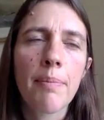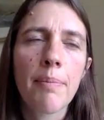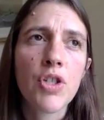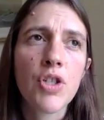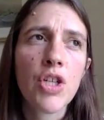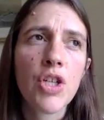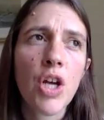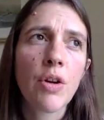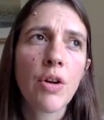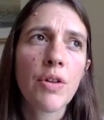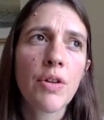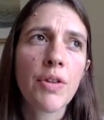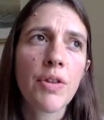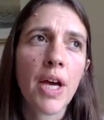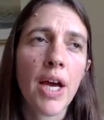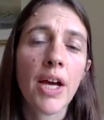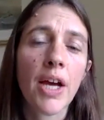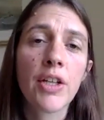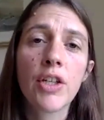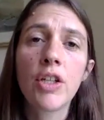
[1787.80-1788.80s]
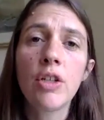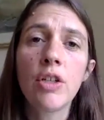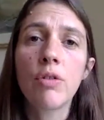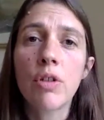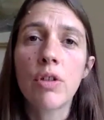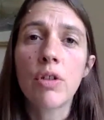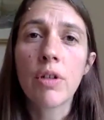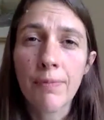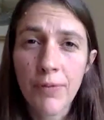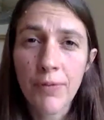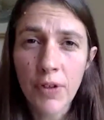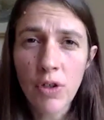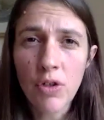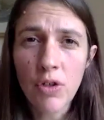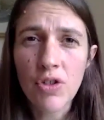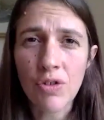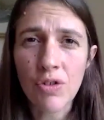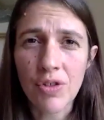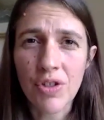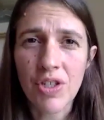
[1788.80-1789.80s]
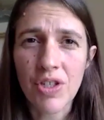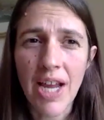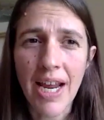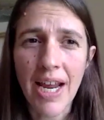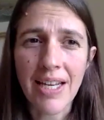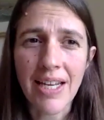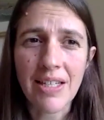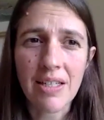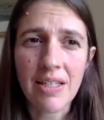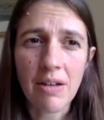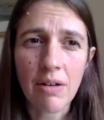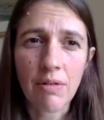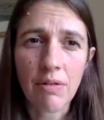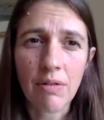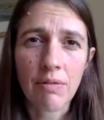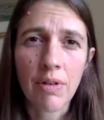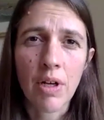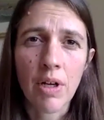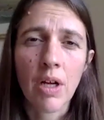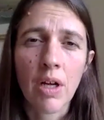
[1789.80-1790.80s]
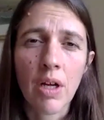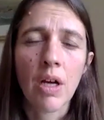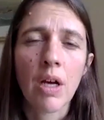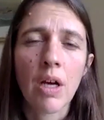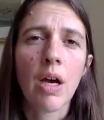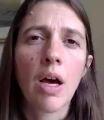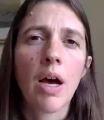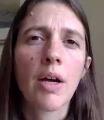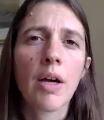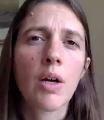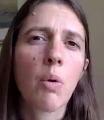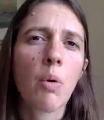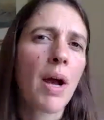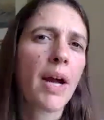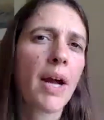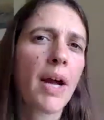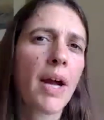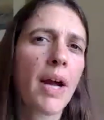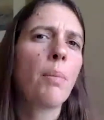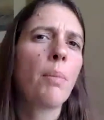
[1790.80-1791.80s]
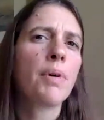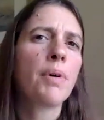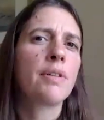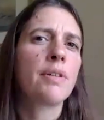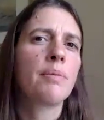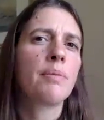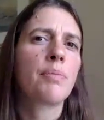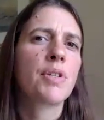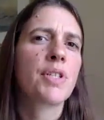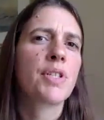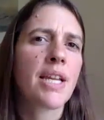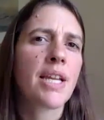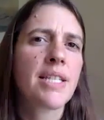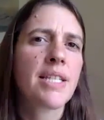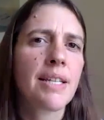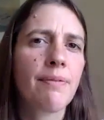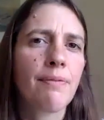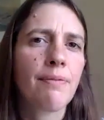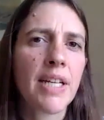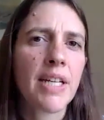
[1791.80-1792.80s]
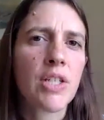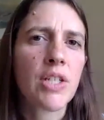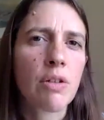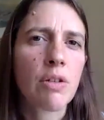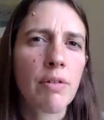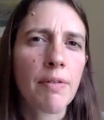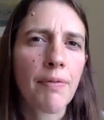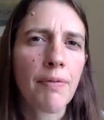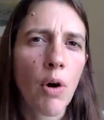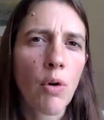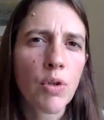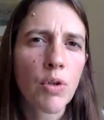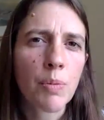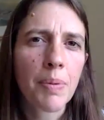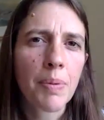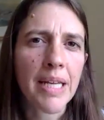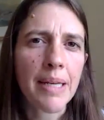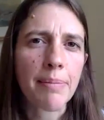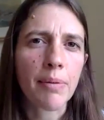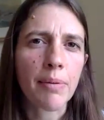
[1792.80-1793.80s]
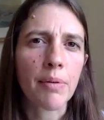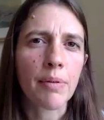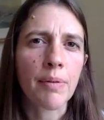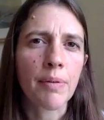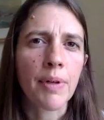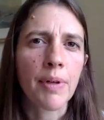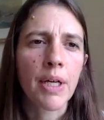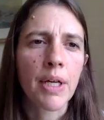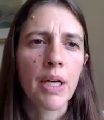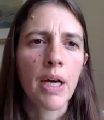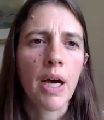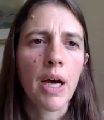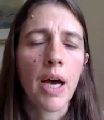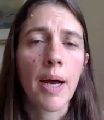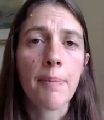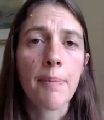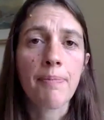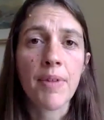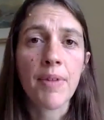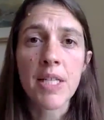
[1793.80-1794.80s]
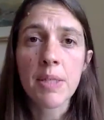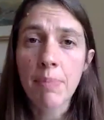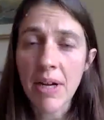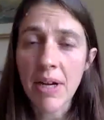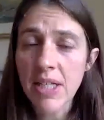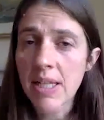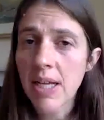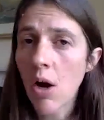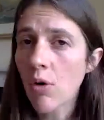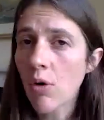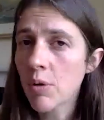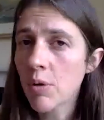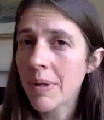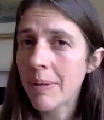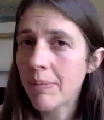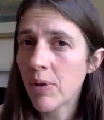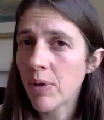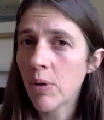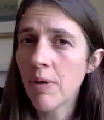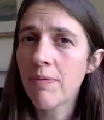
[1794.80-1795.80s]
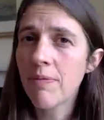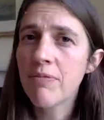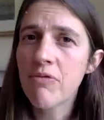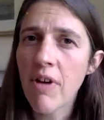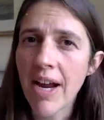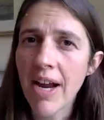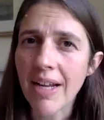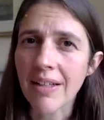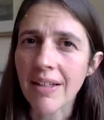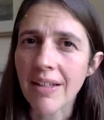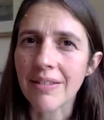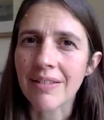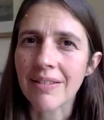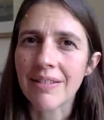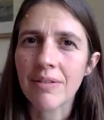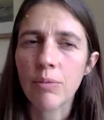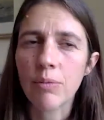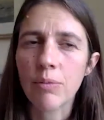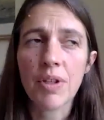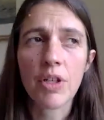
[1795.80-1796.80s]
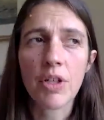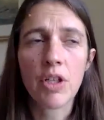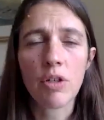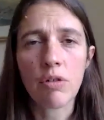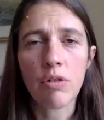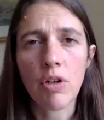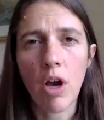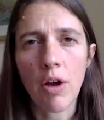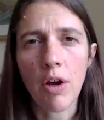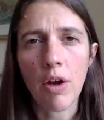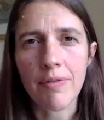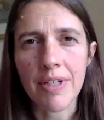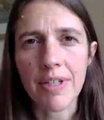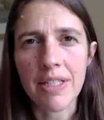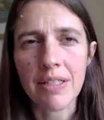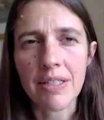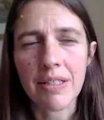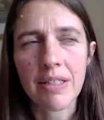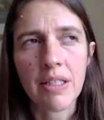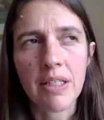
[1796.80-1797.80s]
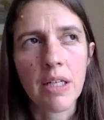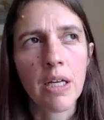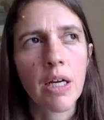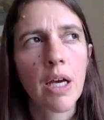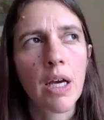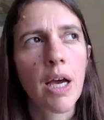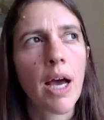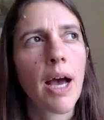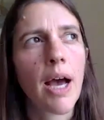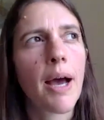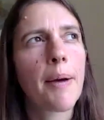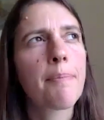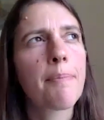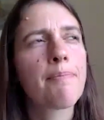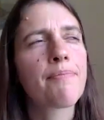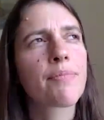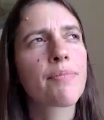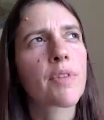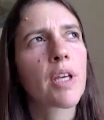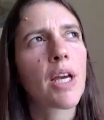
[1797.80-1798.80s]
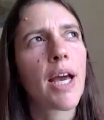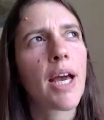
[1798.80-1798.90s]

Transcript: showed that acute confusional states are quite a common presenting feature of older people especially older people who are frail with acute COVID. And